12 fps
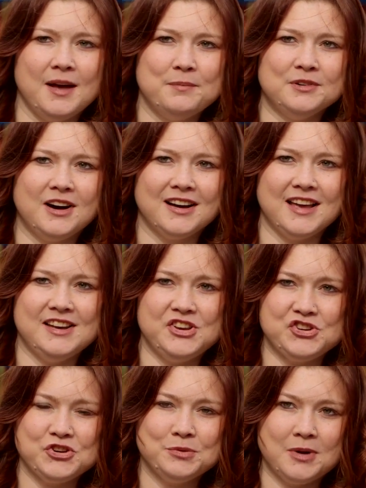I blog at
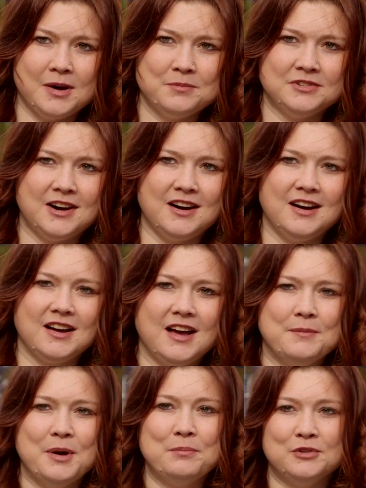Digital Mom
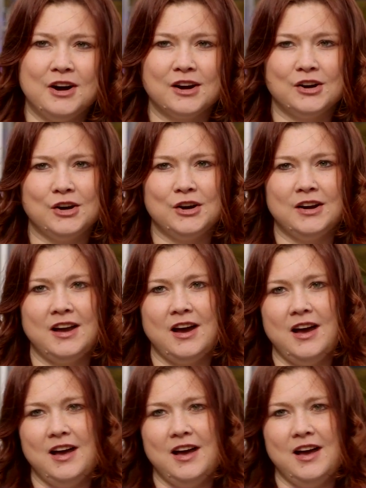Blog. I'm a blogger.